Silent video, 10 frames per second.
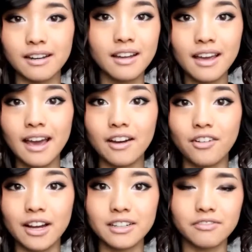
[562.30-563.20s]
it have
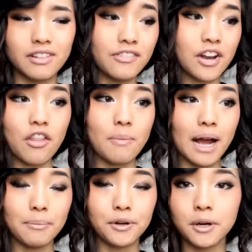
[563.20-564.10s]
kind of left it on the
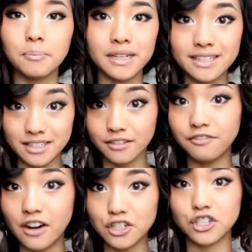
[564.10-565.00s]
back burner, but it's still
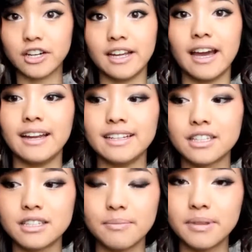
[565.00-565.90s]
functioning and
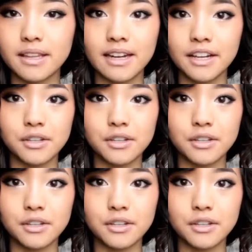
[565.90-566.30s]
it's something that I